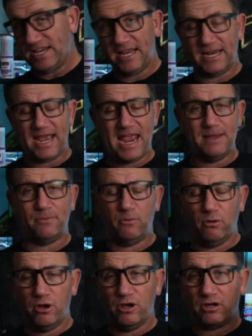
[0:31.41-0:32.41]
out a heap of
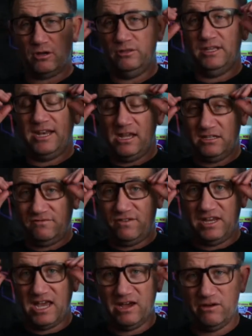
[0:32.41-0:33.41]
work on the next
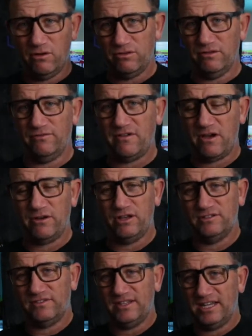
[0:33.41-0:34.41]
video, on the
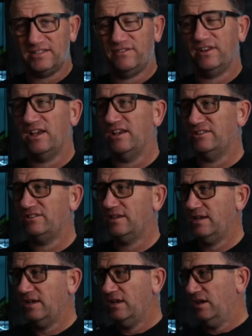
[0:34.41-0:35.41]
photos for the next videos.
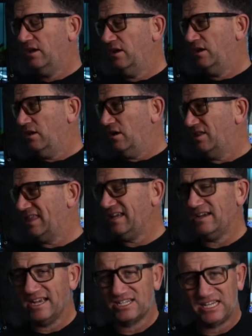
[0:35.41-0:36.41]
I think
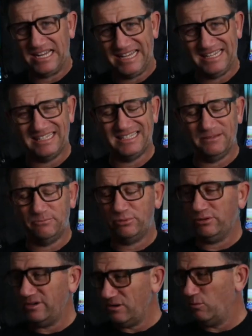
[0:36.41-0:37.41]
I actually did
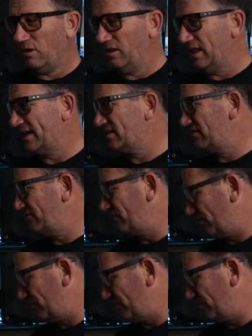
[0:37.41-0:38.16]
pretty well for